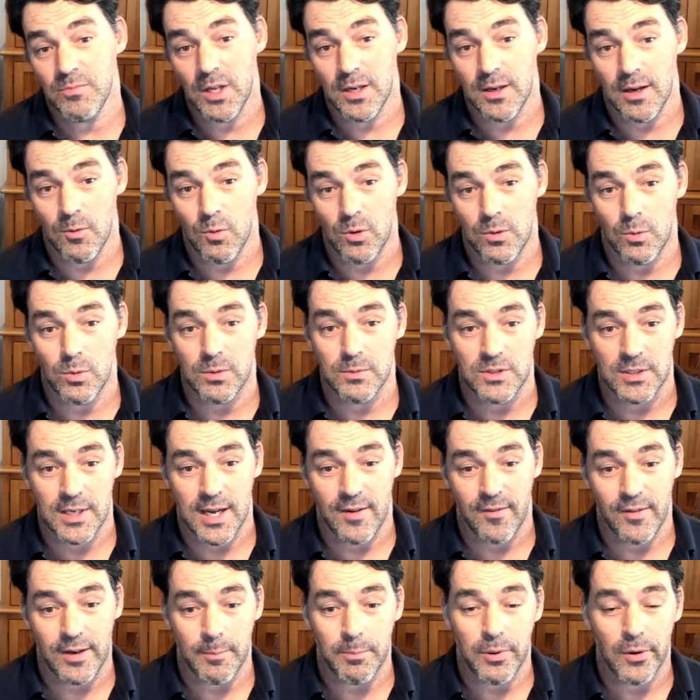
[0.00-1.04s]
Do you
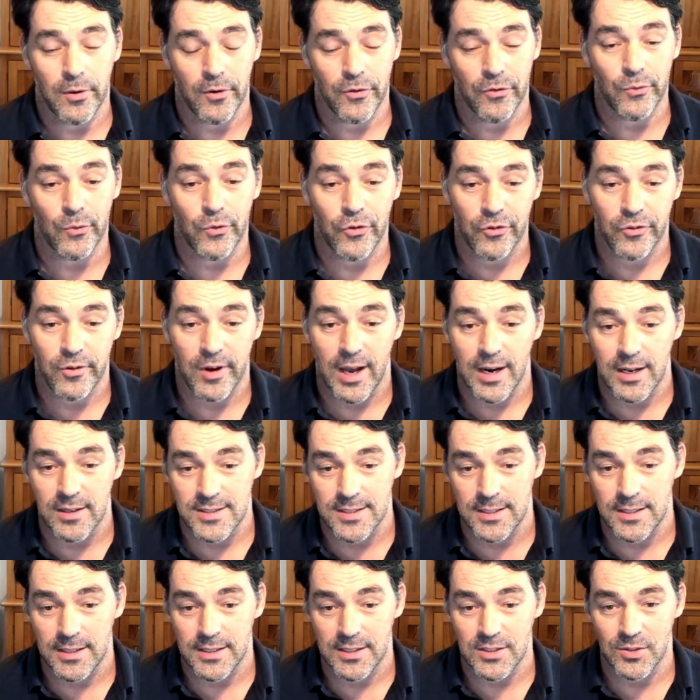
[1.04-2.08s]
have any personal
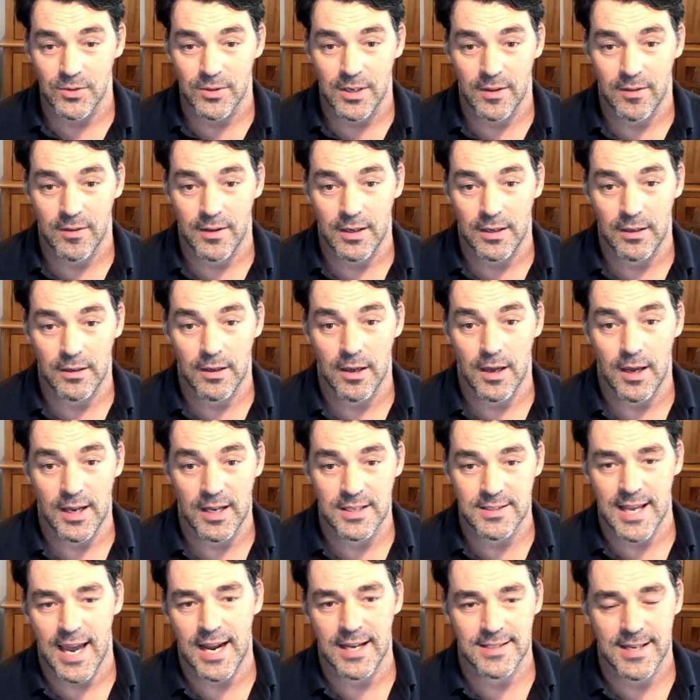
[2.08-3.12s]
strategies or anything? Yeah,
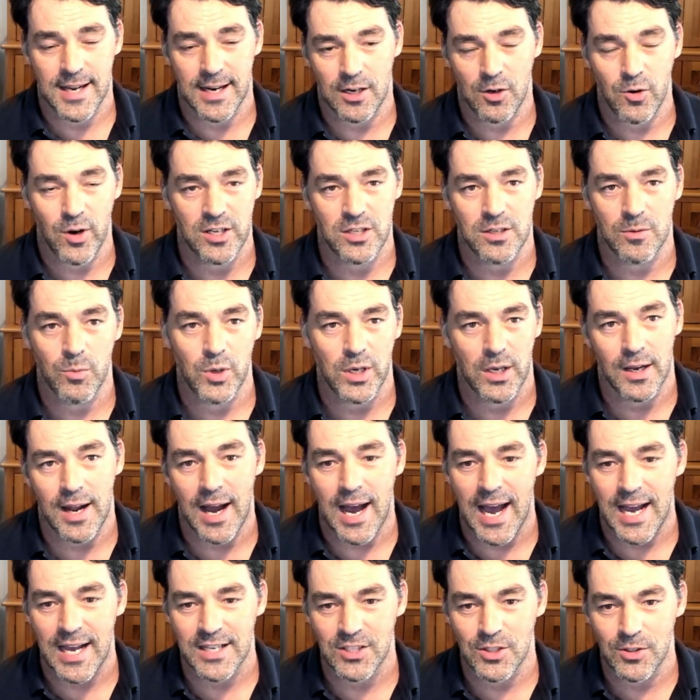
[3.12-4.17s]
is that a question we could
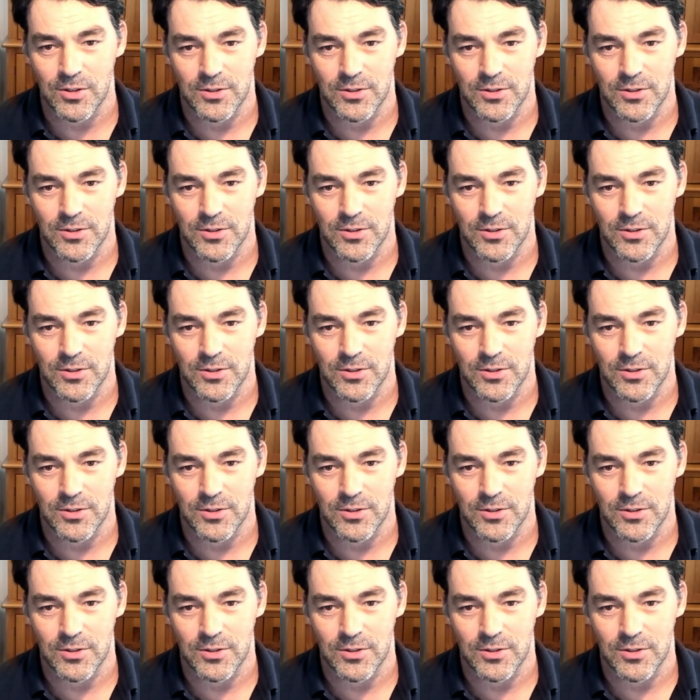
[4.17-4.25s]
ask?